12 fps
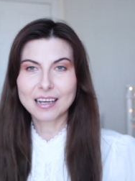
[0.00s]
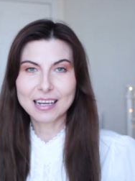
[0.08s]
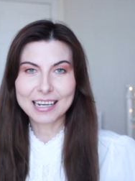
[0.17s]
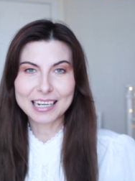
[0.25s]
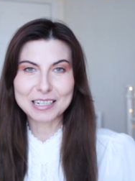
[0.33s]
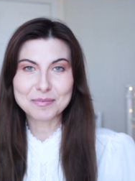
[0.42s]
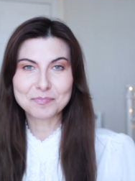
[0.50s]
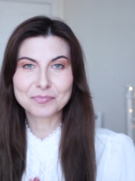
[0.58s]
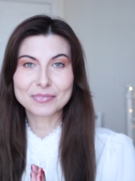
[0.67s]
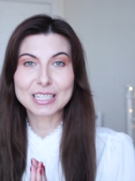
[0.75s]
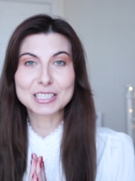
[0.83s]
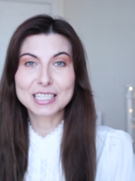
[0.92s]

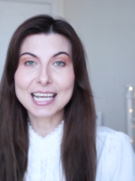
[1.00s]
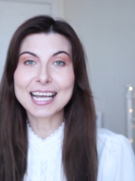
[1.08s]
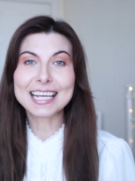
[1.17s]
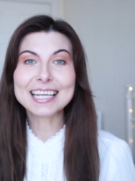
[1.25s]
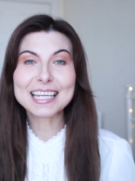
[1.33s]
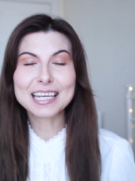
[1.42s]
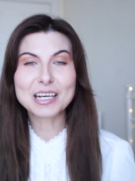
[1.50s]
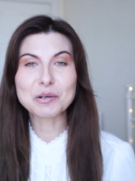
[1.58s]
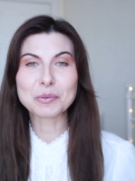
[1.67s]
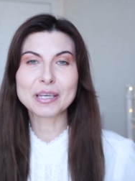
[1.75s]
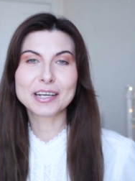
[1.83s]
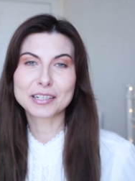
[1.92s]
Um, today
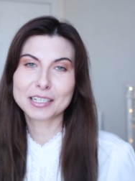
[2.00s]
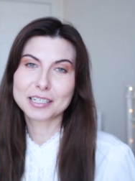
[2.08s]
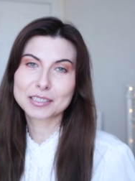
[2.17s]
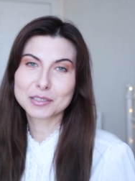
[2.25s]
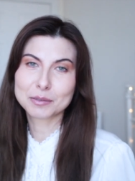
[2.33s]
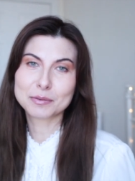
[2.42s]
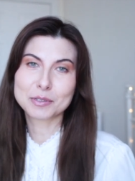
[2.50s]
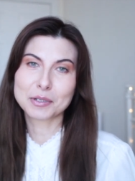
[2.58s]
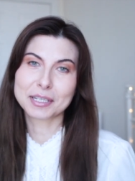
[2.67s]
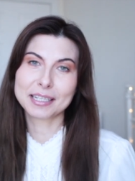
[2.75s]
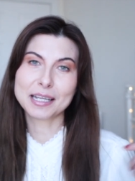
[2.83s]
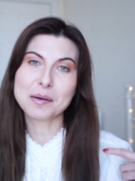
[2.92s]
we are going to be
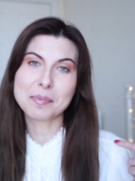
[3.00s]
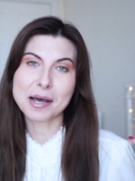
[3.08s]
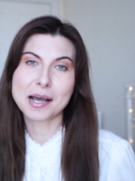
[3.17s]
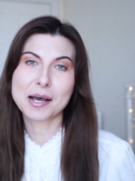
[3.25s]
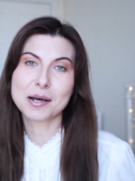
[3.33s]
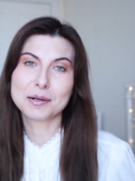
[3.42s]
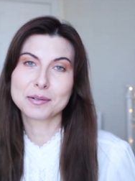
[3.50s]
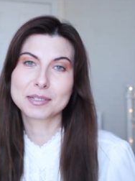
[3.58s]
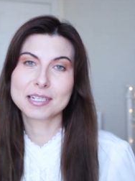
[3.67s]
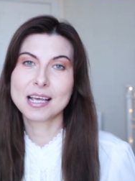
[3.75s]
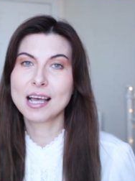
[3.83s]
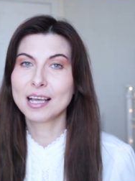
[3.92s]
talking
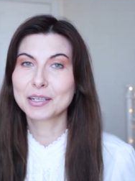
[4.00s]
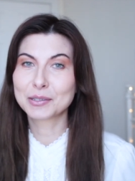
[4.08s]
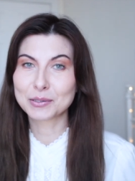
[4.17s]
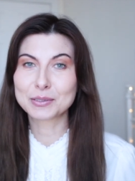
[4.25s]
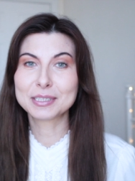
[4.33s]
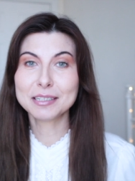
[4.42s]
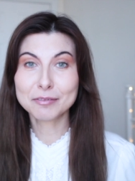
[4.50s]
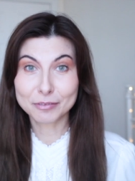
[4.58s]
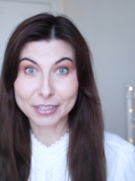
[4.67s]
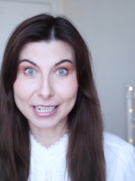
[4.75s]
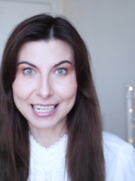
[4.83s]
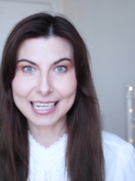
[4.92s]
about cruelty
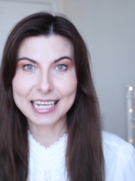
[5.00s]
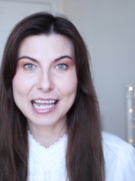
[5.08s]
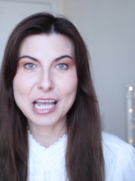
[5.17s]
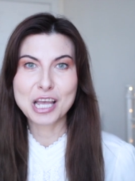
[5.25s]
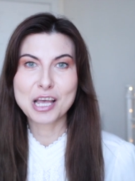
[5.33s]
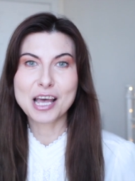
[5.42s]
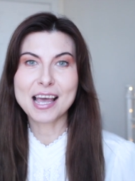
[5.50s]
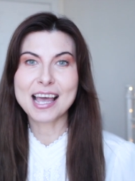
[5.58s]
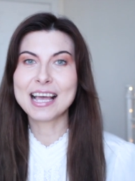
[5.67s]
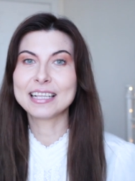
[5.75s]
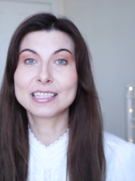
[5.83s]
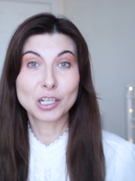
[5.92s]
free
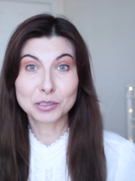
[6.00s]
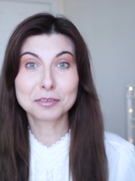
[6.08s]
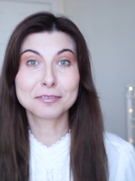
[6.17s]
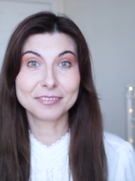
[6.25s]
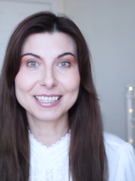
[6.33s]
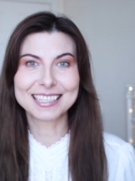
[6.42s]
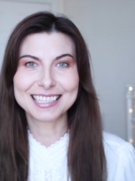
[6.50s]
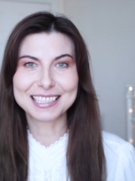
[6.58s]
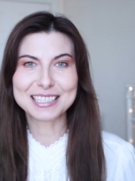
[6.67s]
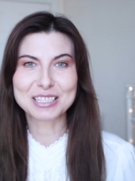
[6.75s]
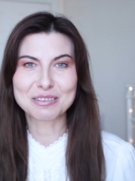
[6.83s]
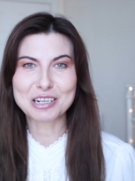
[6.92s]
and a lot of
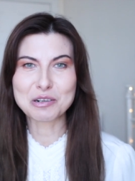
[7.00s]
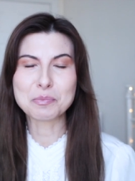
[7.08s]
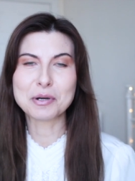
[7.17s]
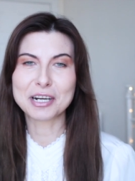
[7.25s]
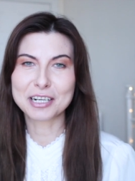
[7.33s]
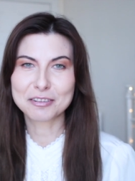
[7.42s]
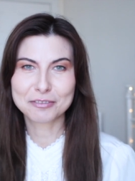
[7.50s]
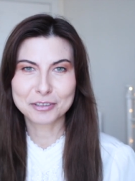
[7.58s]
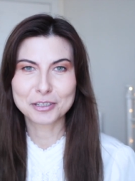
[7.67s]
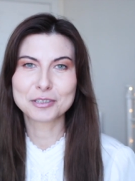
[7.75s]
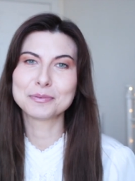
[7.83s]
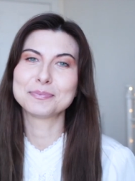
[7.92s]
vegan as well
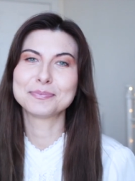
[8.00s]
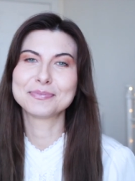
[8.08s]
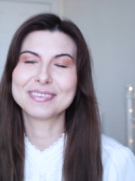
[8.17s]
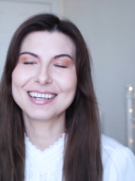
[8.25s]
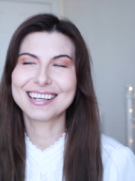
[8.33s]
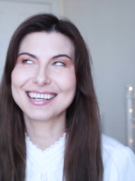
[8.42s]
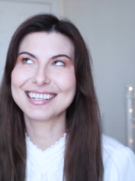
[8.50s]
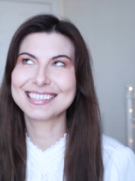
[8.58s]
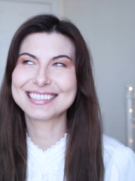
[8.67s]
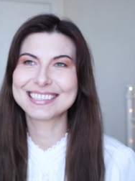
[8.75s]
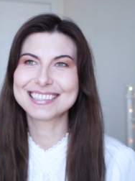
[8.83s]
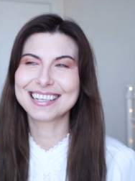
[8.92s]
perfume,
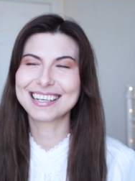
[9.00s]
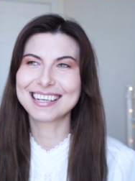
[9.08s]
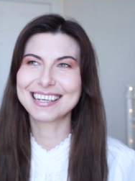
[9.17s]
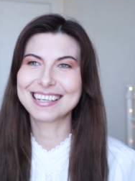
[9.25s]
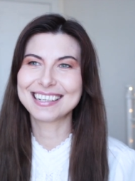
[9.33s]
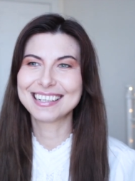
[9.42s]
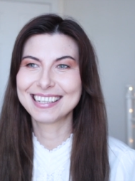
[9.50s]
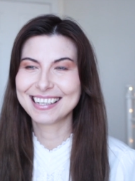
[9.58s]
and uh,